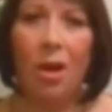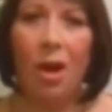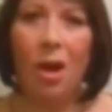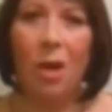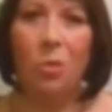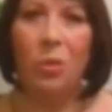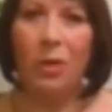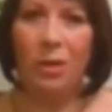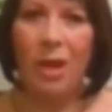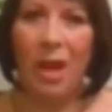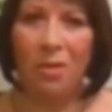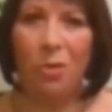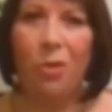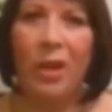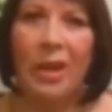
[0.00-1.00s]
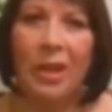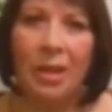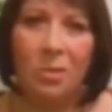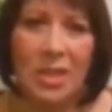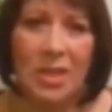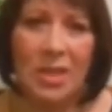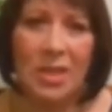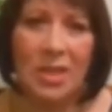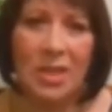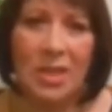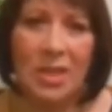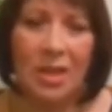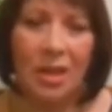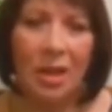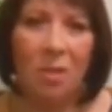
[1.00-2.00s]
I would have a relapse
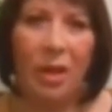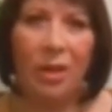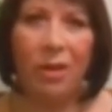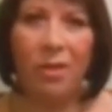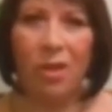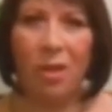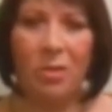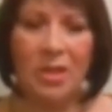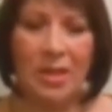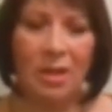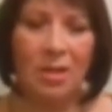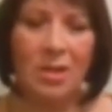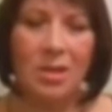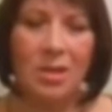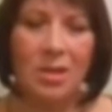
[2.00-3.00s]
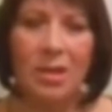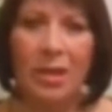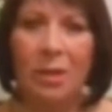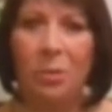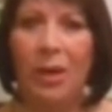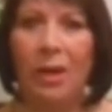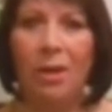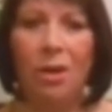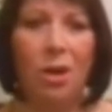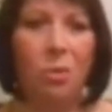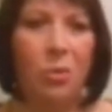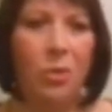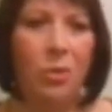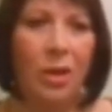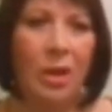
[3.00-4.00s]
because I would stop sleeping, I
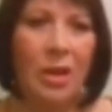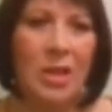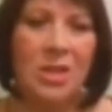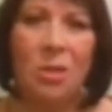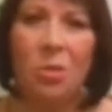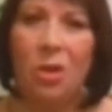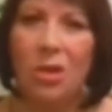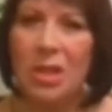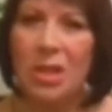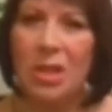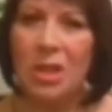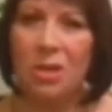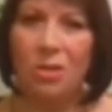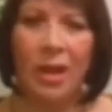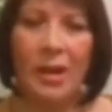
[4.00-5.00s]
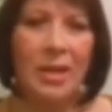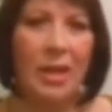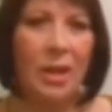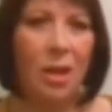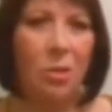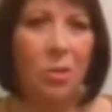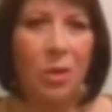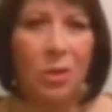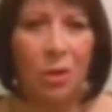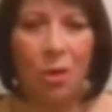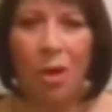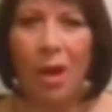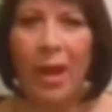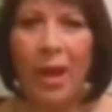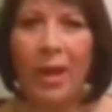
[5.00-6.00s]
would stop concentrating, I would
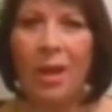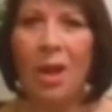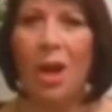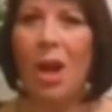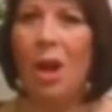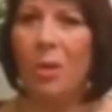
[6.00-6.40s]
cry,